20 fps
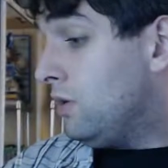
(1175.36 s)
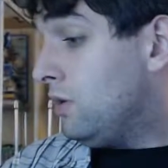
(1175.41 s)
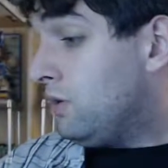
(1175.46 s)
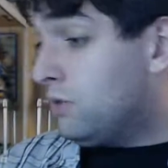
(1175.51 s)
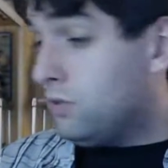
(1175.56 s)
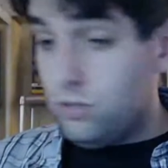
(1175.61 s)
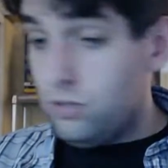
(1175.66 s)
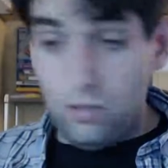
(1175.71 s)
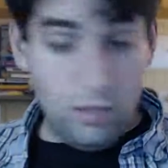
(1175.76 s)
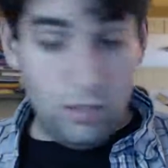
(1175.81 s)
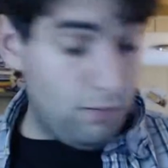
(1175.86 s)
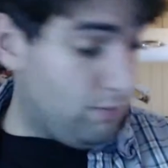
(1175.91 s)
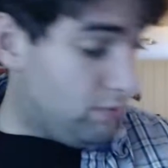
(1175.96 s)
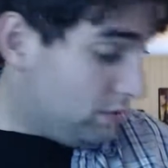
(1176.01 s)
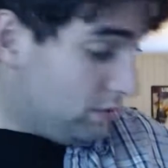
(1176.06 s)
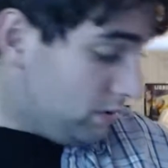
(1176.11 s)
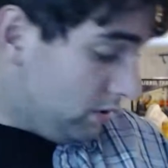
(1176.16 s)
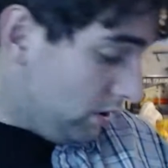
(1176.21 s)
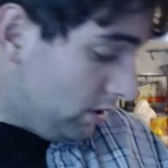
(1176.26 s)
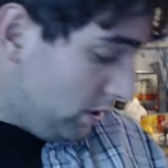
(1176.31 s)
So I
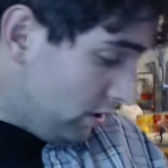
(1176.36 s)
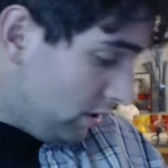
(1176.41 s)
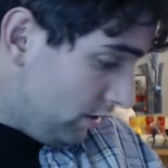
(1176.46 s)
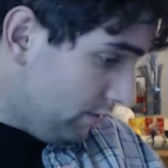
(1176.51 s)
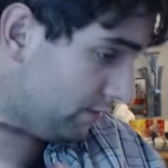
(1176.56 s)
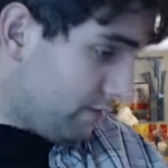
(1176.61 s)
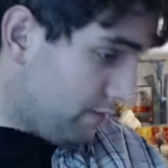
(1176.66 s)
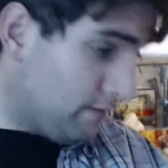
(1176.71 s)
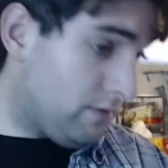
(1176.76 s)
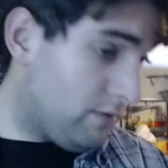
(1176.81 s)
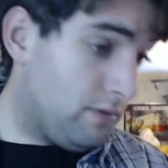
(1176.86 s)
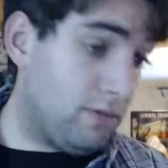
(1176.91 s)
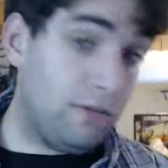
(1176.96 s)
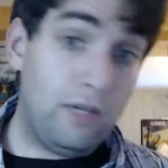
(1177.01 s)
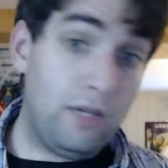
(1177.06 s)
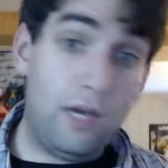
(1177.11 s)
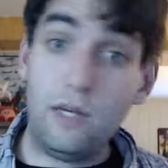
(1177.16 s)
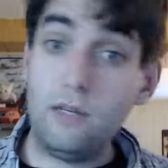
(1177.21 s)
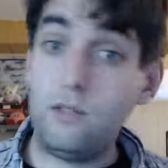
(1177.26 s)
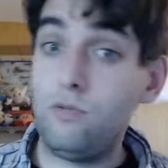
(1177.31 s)
believe
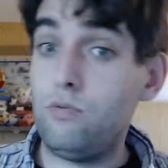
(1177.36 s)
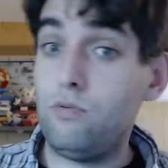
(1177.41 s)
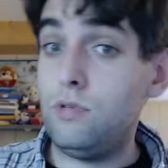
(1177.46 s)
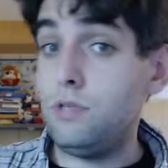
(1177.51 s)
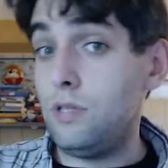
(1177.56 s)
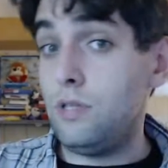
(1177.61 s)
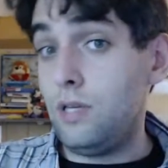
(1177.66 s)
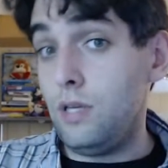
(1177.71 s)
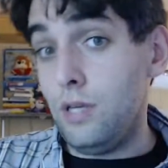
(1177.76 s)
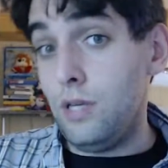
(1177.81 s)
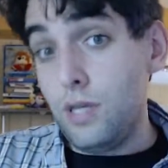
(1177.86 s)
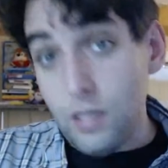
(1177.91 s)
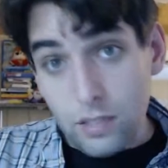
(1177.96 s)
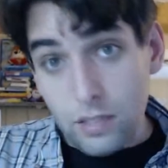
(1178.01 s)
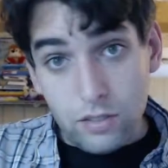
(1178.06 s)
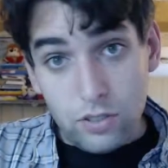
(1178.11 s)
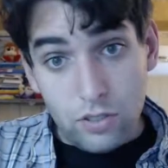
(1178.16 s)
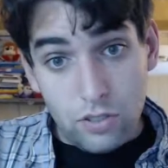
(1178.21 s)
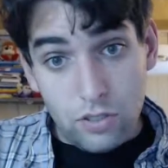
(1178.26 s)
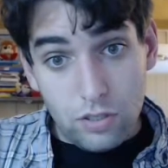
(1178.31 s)
that was
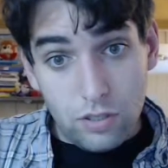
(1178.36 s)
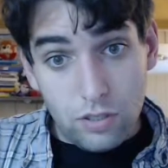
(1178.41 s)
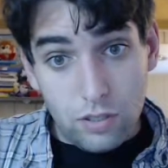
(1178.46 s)
it.